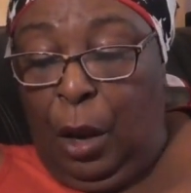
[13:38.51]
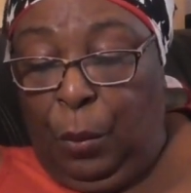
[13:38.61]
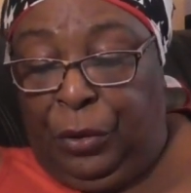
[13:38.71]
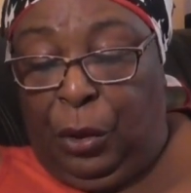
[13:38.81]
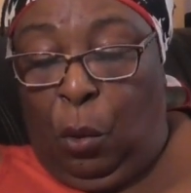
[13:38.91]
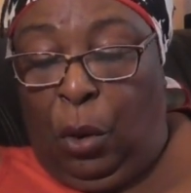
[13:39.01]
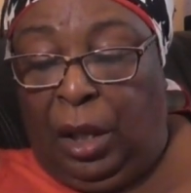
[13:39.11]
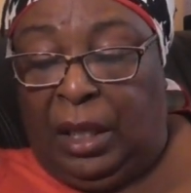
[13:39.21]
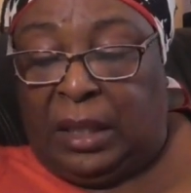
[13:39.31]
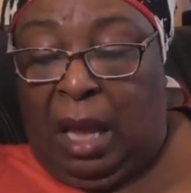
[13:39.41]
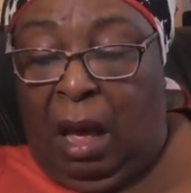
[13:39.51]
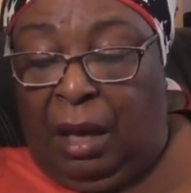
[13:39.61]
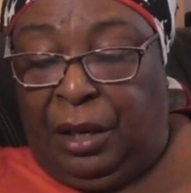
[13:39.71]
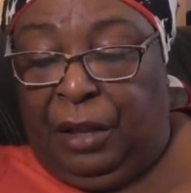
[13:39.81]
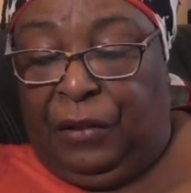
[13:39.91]
When the oil is
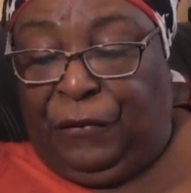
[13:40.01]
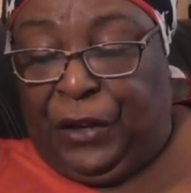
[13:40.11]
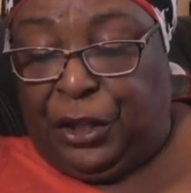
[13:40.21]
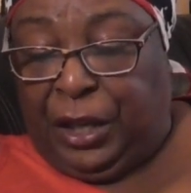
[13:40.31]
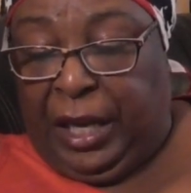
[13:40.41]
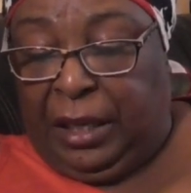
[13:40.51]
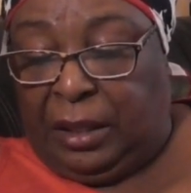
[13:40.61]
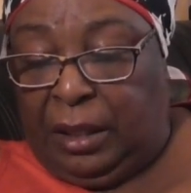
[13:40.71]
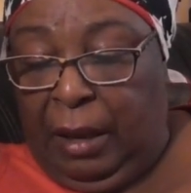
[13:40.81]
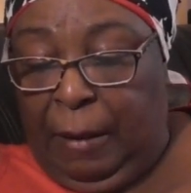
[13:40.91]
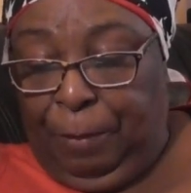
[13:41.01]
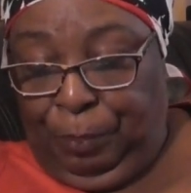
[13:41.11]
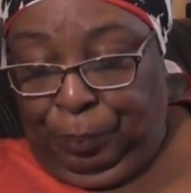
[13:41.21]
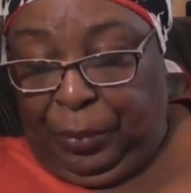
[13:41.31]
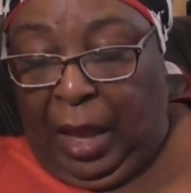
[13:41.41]
hot in the fish cakes,
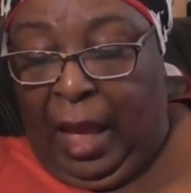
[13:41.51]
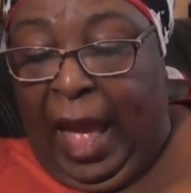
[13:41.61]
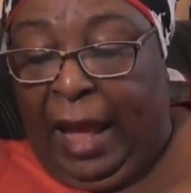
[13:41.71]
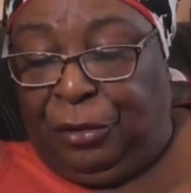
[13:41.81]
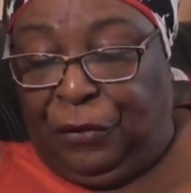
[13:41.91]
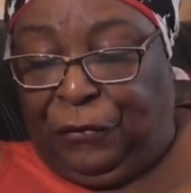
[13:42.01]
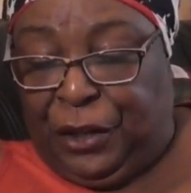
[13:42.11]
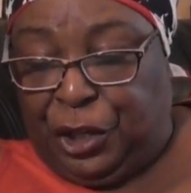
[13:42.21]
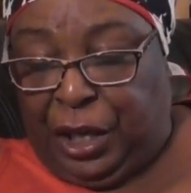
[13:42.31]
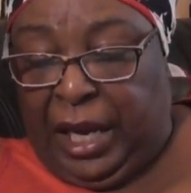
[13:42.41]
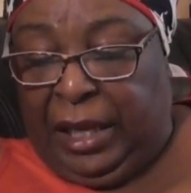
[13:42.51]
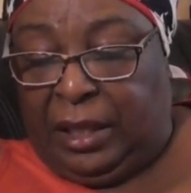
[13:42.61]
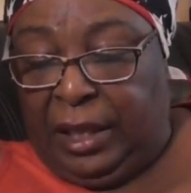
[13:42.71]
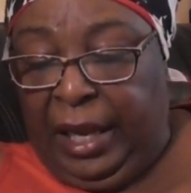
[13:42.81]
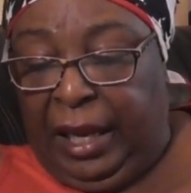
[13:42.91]
uh, add the fish
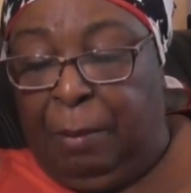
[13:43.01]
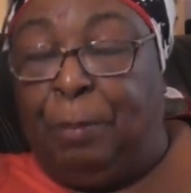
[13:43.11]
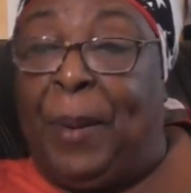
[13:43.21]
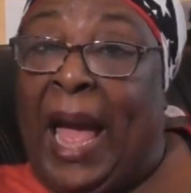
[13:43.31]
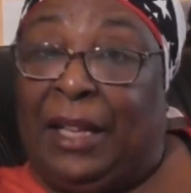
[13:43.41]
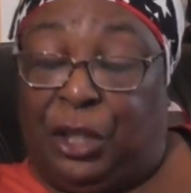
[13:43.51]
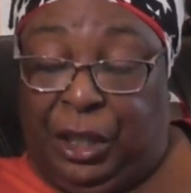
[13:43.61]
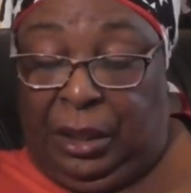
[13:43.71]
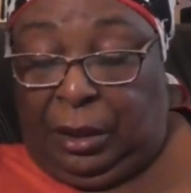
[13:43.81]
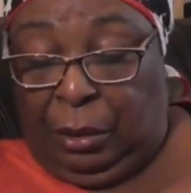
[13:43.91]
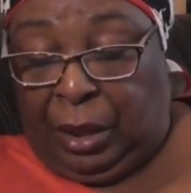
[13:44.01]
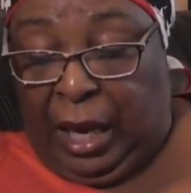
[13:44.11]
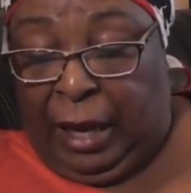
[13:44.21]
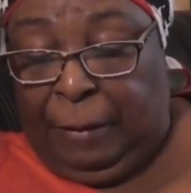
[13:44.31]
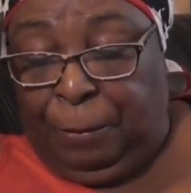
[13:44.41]
cakes in batches,
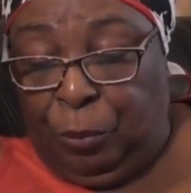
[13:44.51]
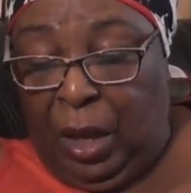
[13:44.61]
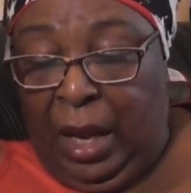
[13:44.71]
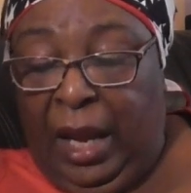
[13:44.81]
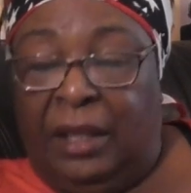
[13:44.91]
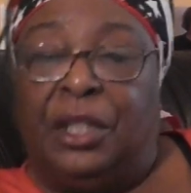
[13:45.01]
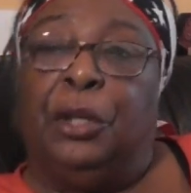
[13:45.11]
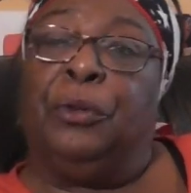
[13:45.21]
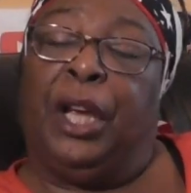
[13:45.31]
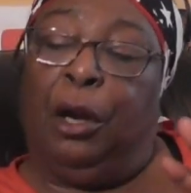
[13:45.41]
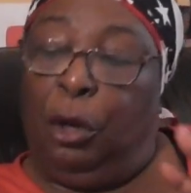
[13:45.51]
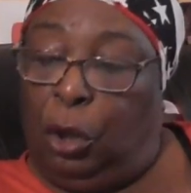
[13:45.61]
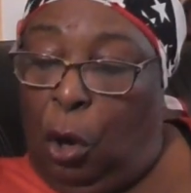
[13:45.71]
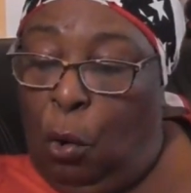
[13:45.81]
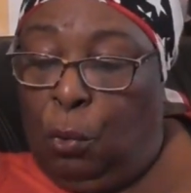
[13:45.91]
okay? Until they are
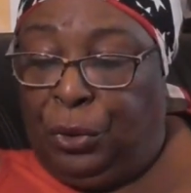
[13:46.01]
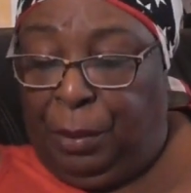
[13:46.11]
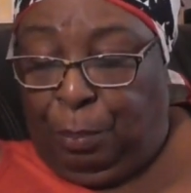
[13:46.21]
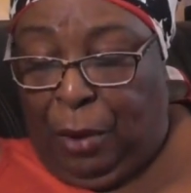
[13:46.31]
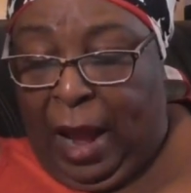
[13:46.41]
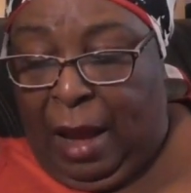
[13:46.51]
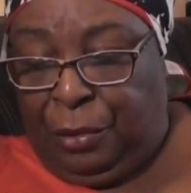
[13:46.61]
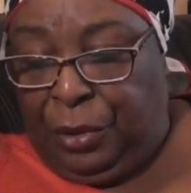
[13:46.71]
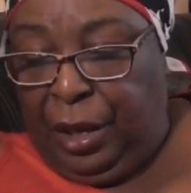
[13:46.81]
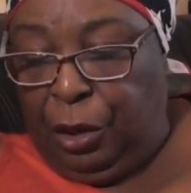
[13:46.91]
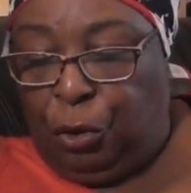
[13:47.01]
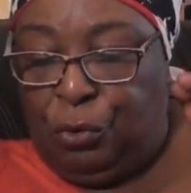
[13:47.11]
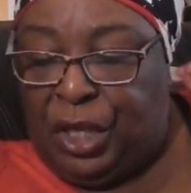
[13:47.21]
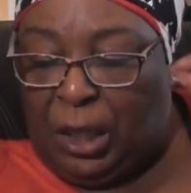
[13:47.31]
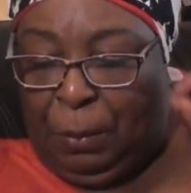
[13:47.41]
golden brown,
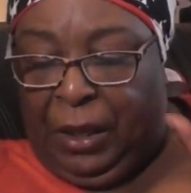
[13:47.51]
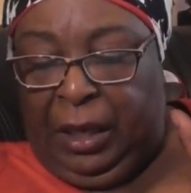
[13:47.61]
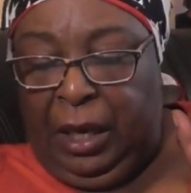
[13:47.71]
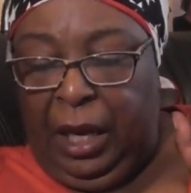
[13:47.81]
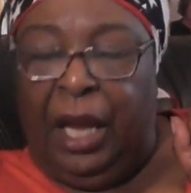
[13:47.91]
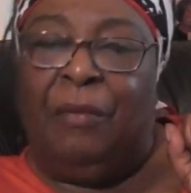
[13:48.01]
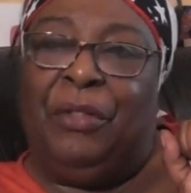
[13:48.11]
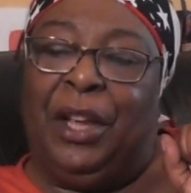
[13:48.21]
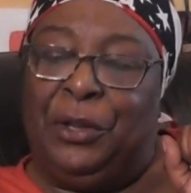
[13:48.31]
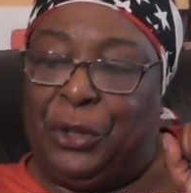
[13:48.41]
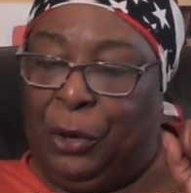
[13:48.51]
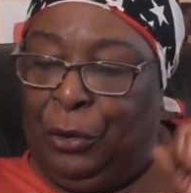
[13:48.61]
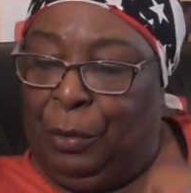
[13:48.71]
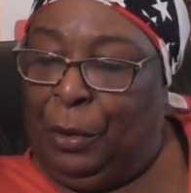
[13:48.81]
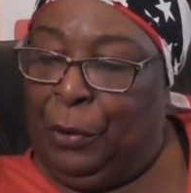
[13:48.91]
crispy, and then
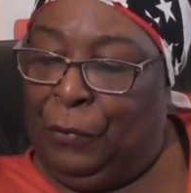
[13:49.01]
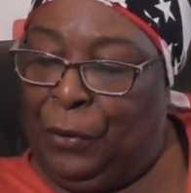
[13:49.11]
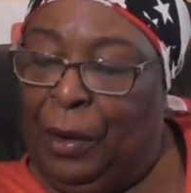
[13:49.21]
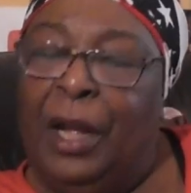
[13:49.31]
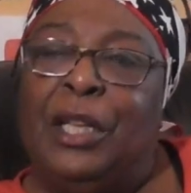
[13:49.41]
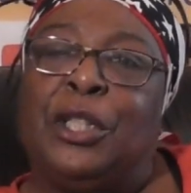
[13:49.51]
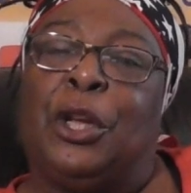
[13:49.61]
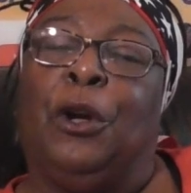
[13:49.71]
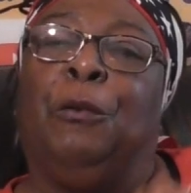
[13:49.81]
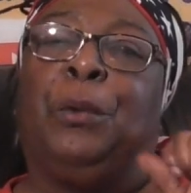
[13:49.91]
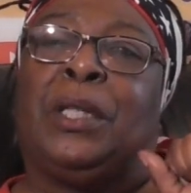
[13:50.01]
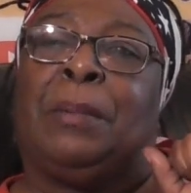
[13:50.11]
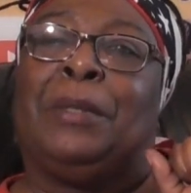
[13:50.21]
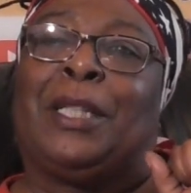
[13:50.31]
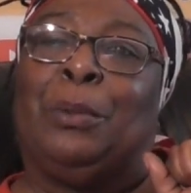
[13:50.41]
turn them over. Serve with
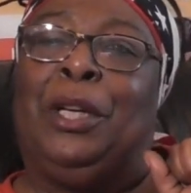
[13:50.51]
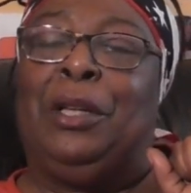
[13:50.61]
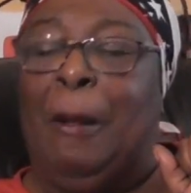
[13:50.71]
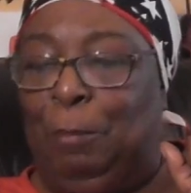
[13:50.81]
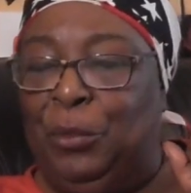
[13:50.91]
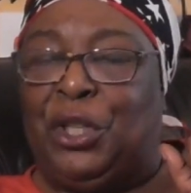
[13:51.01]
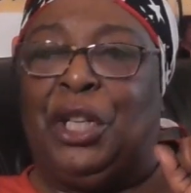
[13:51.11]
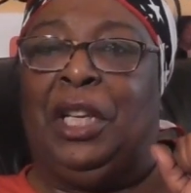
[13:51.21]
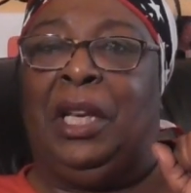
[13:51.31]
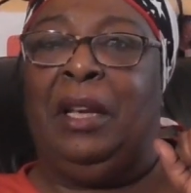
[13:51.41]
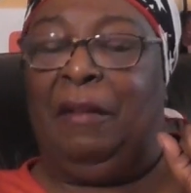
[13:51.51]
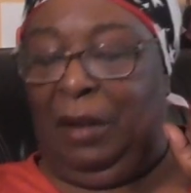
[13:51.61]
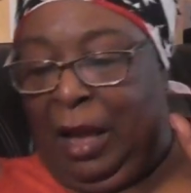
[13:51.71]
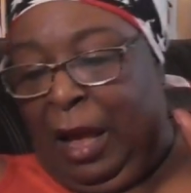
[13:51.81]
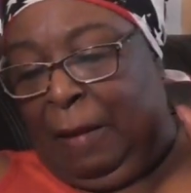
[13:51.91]
some sweet chili,
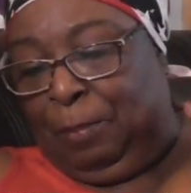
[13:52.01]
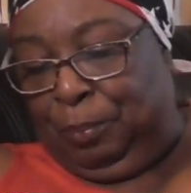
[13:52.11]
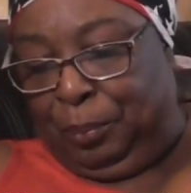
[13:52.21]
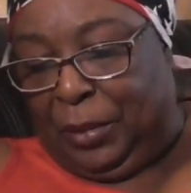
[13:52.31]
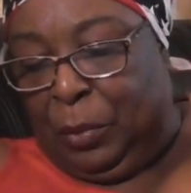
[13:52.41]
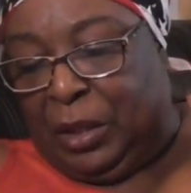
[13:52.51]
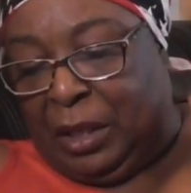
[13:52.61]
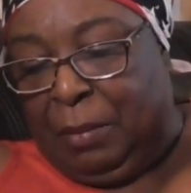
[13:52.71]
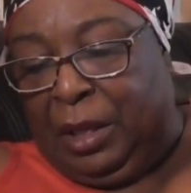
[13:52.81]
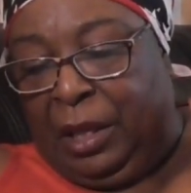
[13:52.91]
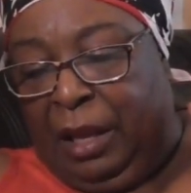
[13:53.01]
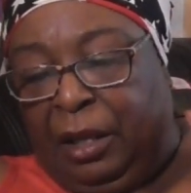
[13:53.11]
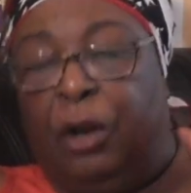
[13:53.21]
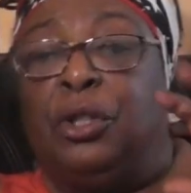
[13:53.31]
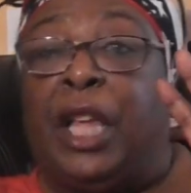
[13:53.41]
um, with some,
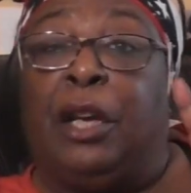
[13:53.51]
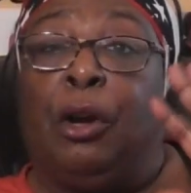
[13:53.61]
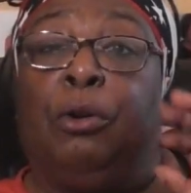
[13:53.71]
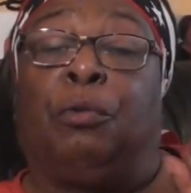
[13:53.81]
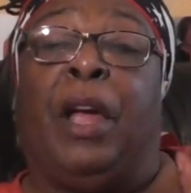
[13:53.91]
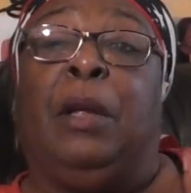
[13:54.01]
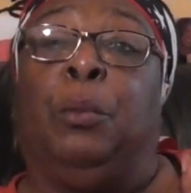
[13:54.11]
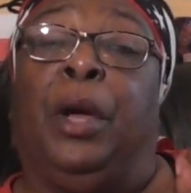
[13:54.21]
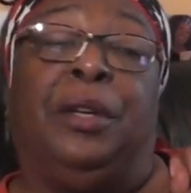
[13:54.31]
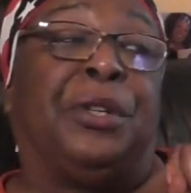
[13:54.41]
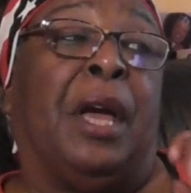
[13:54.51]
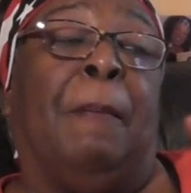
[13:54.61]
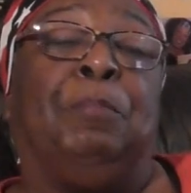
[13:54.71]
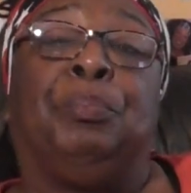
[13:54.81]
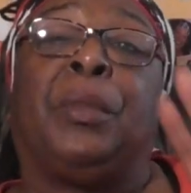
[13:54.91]
they go, they go great with
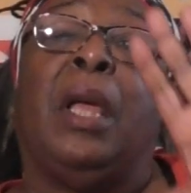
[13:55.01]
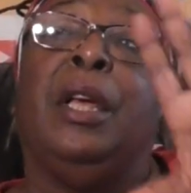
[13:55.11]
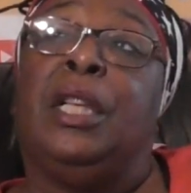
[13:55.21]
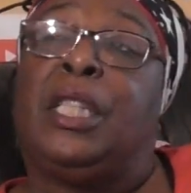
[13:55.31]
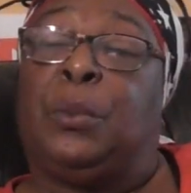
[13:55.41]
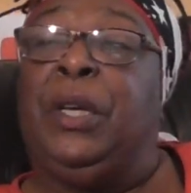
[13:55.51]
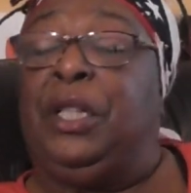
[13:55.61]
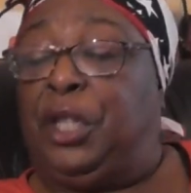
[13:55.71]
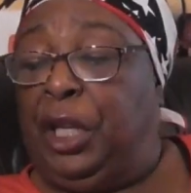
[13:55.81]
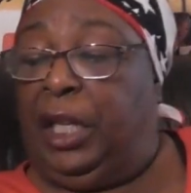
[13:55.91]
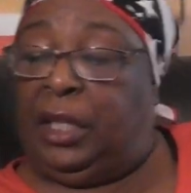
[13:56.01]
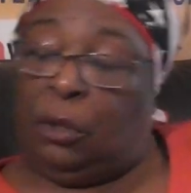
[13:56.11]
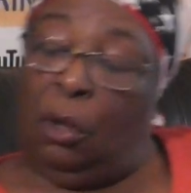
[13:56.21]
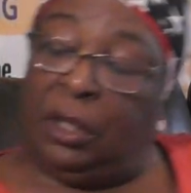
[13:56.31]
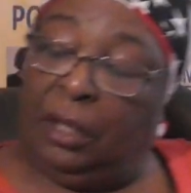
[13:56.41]
um, sweet chili
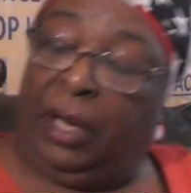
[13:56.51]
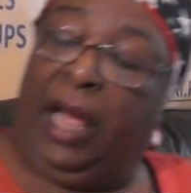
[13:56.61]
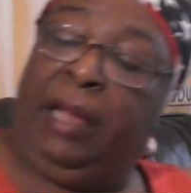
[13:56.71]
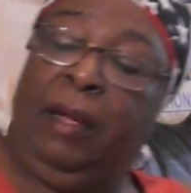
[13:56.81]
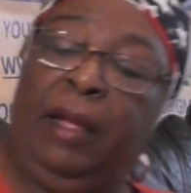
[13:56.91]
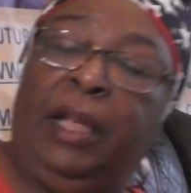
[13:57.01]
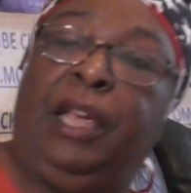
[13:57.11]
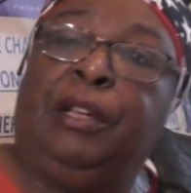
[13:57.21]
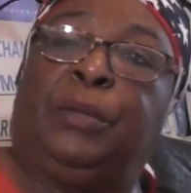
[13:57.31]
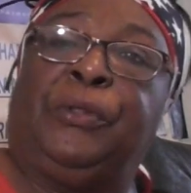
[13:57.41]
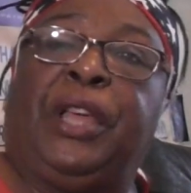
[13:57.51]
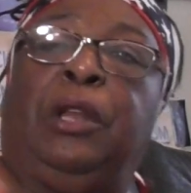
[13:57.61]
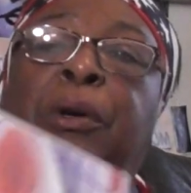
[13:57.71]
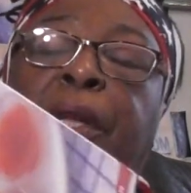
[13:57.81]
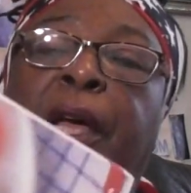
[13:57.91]
sauce, okay? Here's what they
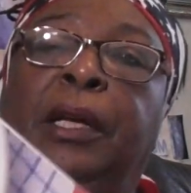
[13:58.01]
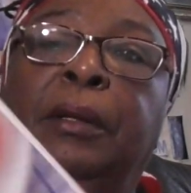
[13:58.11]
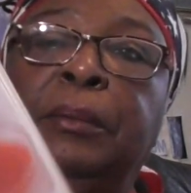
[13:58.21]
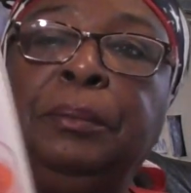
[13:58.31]
look like.